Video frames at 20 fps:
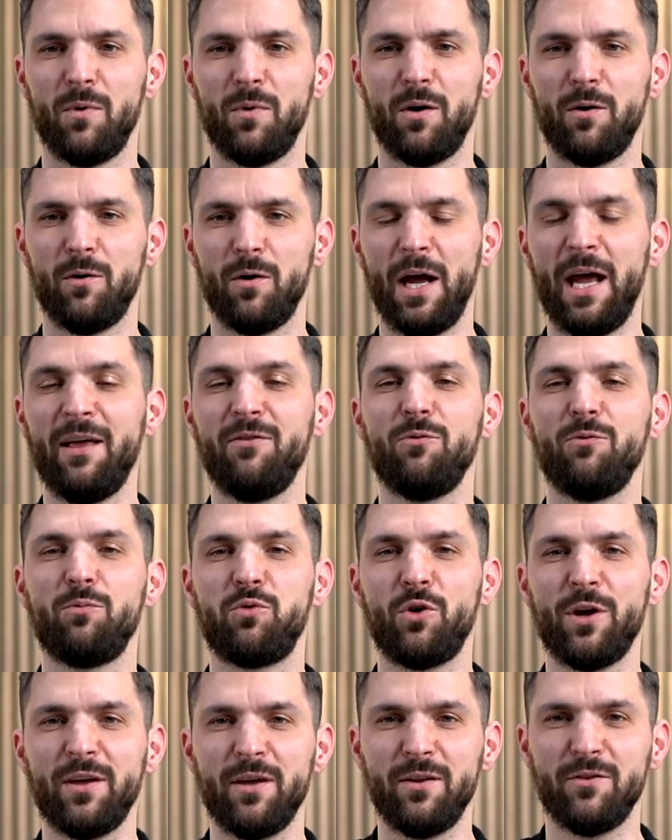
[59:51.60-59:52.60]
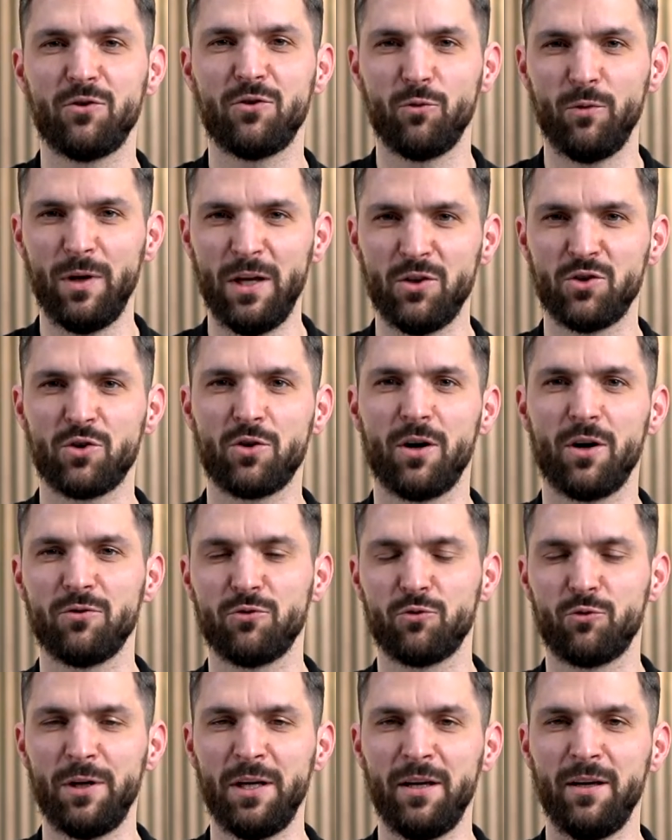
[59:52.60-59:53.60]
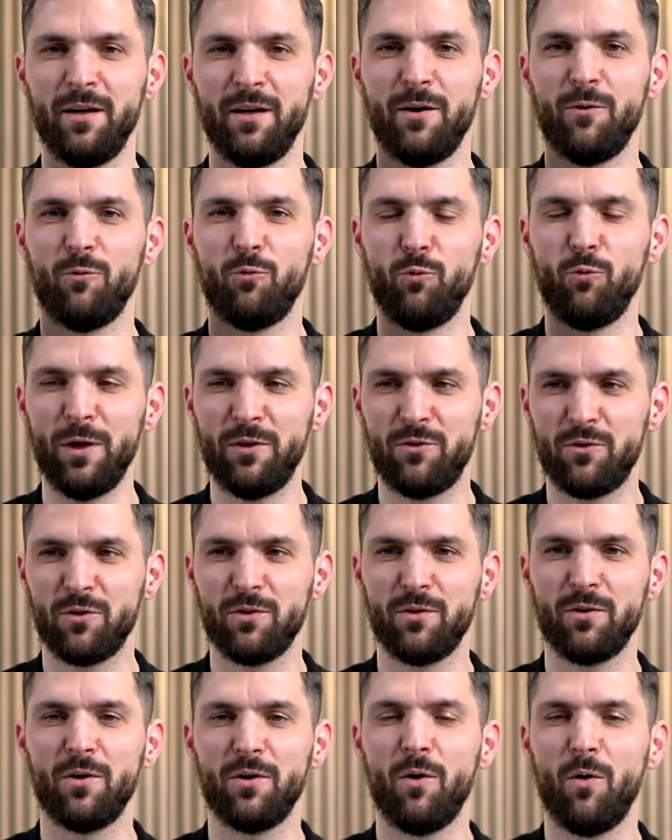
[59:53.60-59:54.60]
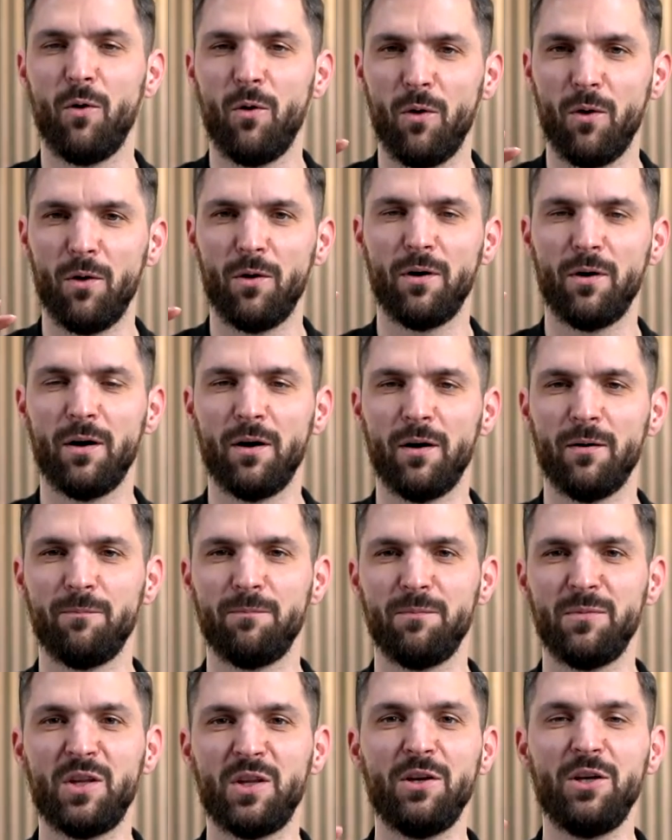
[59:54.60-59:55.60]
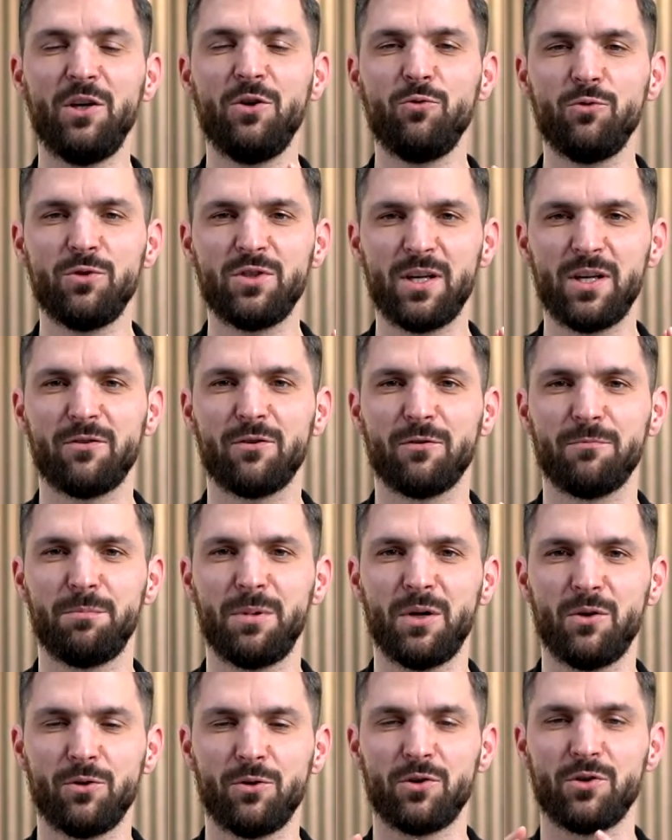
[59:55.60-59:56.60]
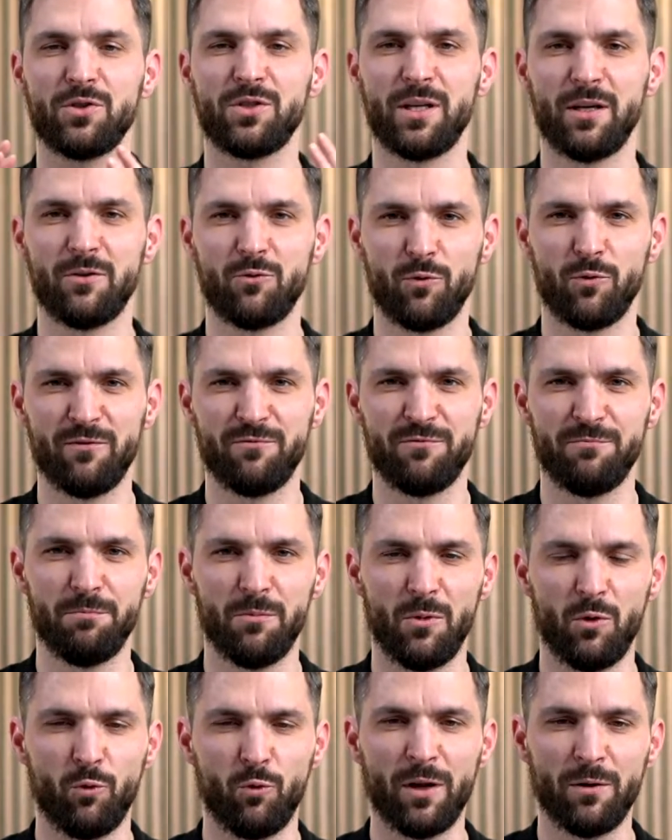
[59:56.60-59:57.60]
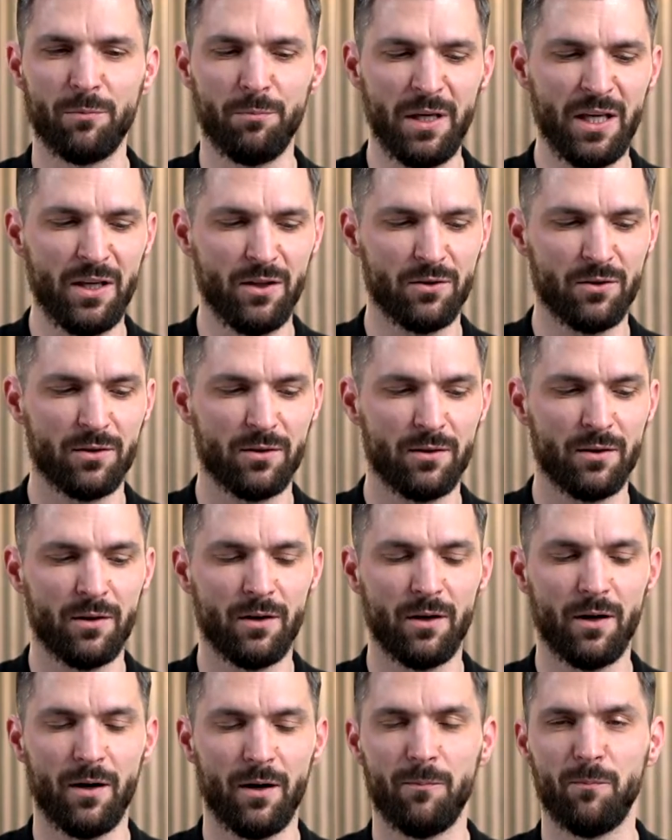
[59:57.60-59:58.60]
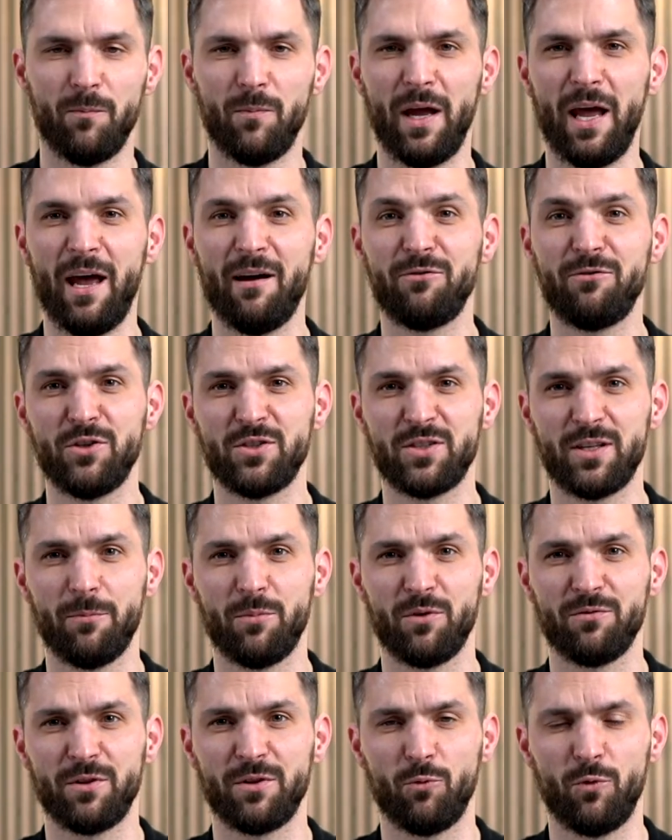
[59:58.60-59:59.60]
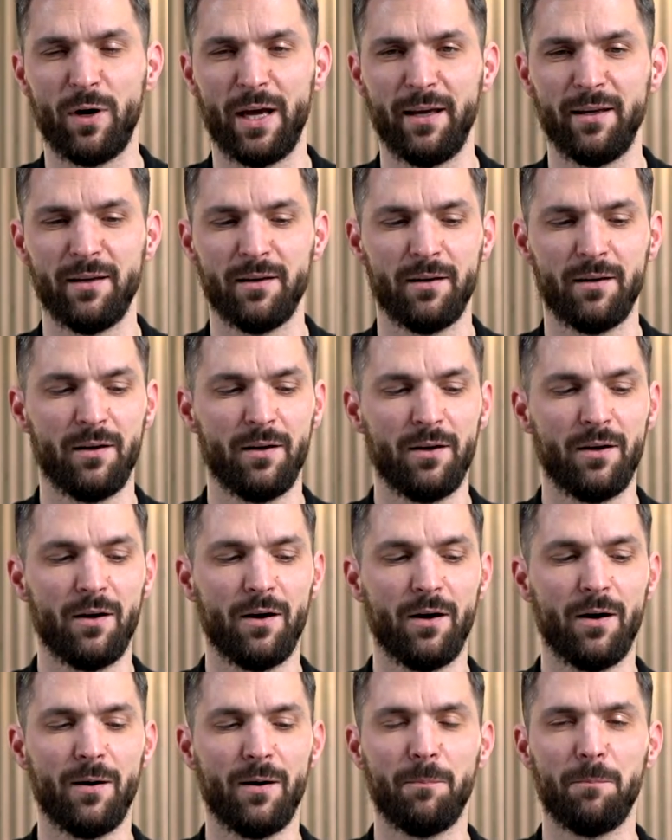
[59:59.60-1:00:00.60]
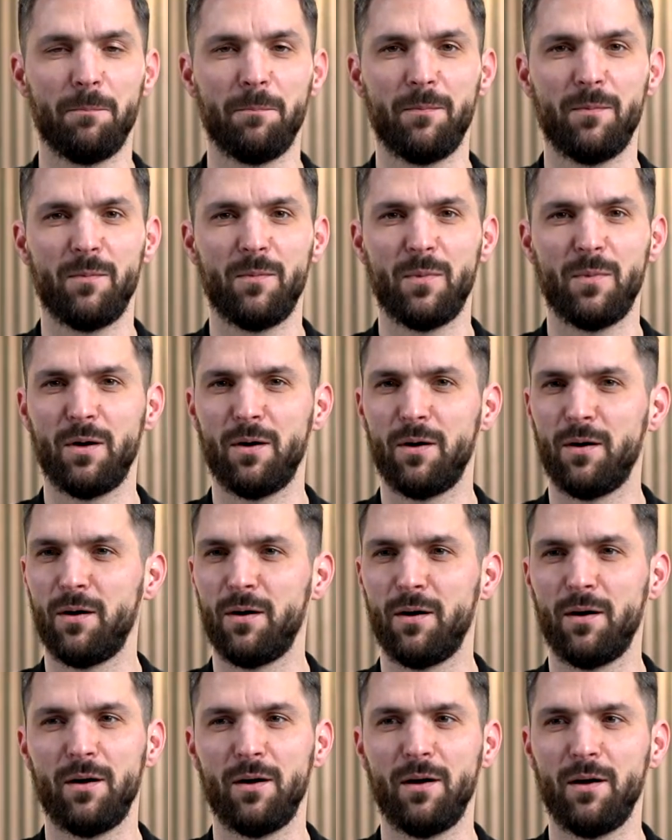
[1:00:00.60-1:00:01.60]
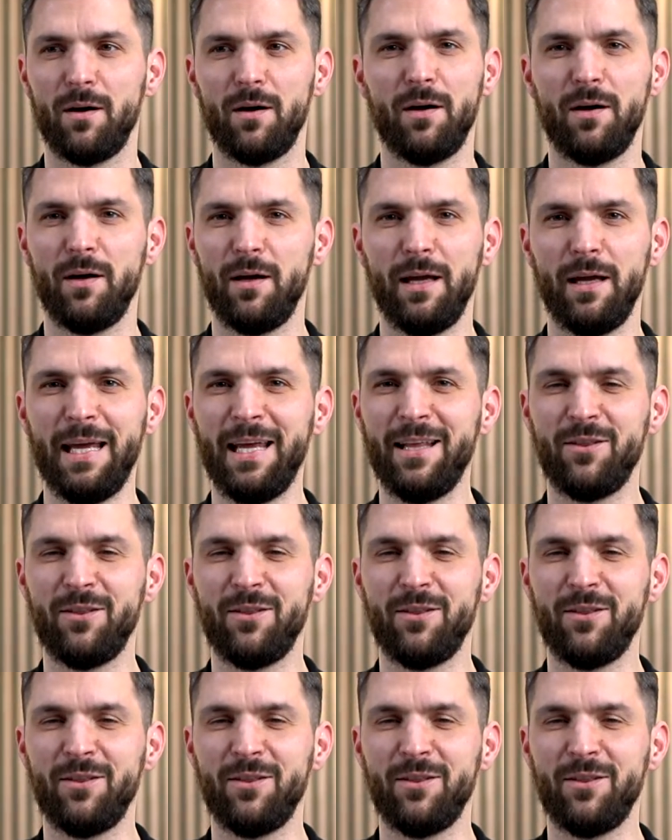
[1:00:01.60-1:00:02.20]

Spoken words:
and bring it to each country with the new set of builders that we will meet every step of the way, um, it